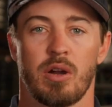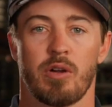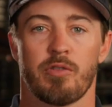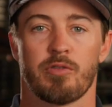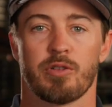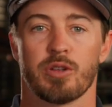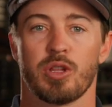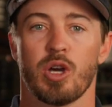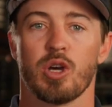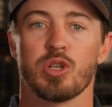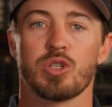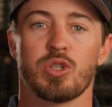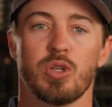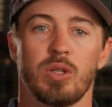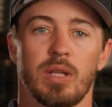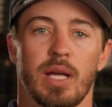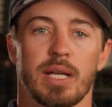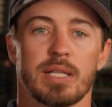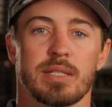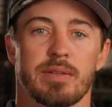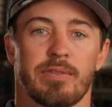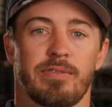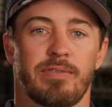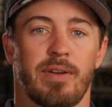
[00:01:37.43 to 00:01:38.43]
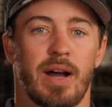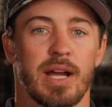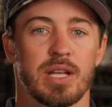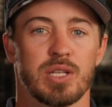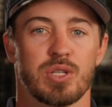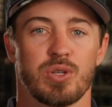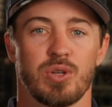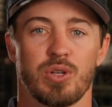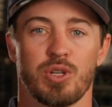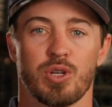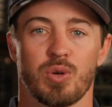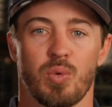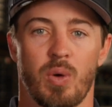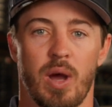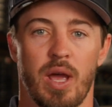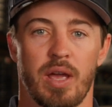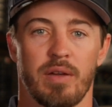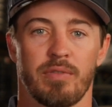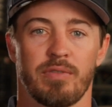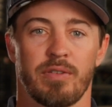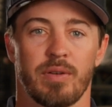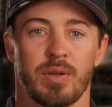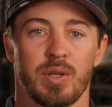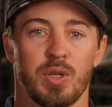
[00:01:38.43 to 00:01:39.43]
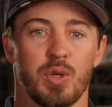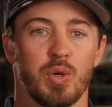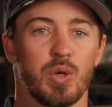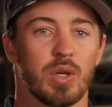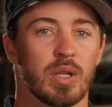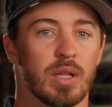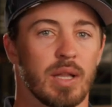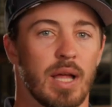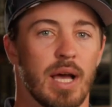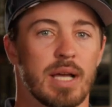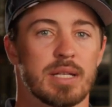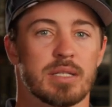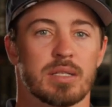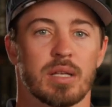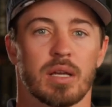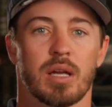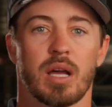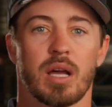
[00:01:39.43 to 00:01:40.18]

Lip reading: For those who like to fine-tune your wave, utilize the